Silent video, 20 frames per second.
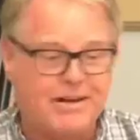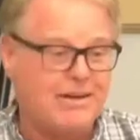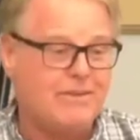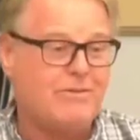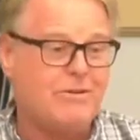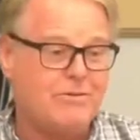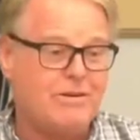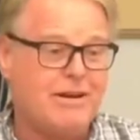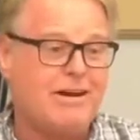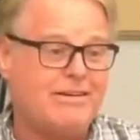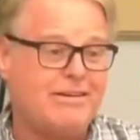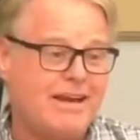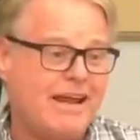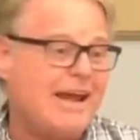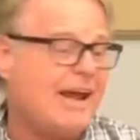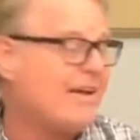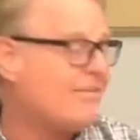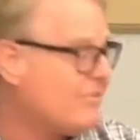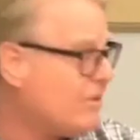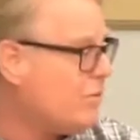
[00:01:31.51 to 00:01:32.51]
And it turned
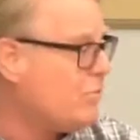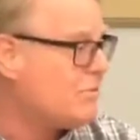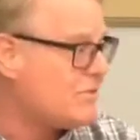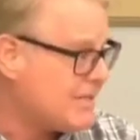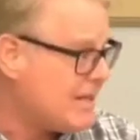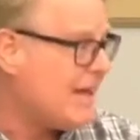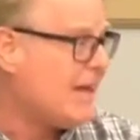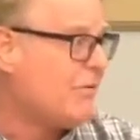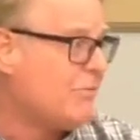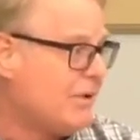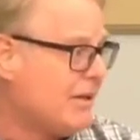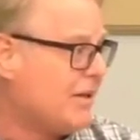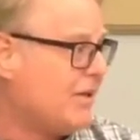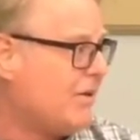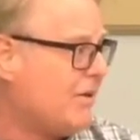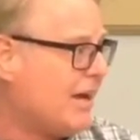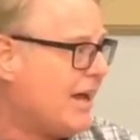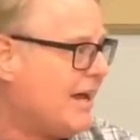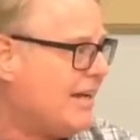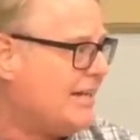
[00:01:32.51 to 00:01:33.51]
out actually it was not a
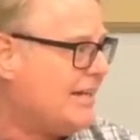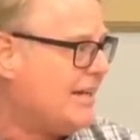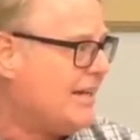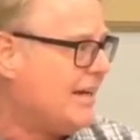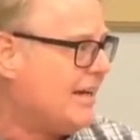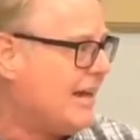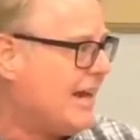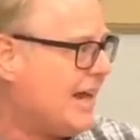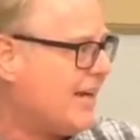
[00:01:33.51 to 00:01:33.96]
really good idea.